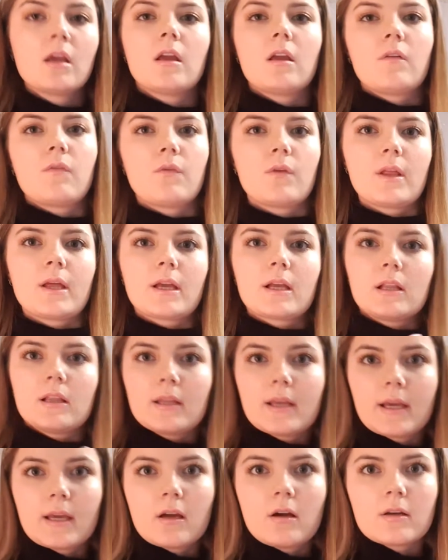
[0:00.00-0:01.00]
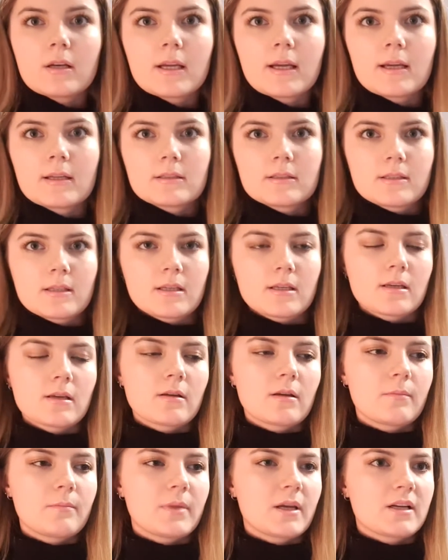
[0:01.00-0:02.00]
if you like lay on it
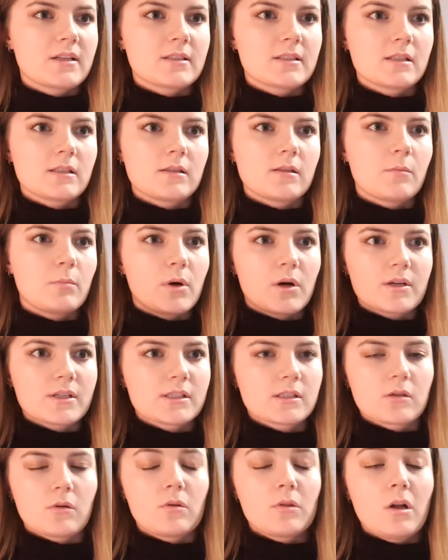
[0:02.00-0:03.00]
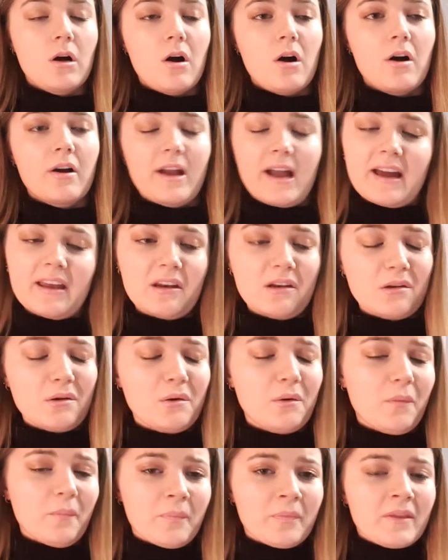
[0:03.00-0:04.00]
because the bar is so long. I don't
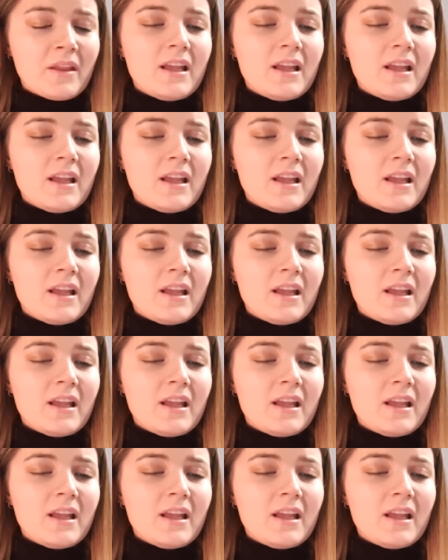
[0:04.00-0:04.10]
know.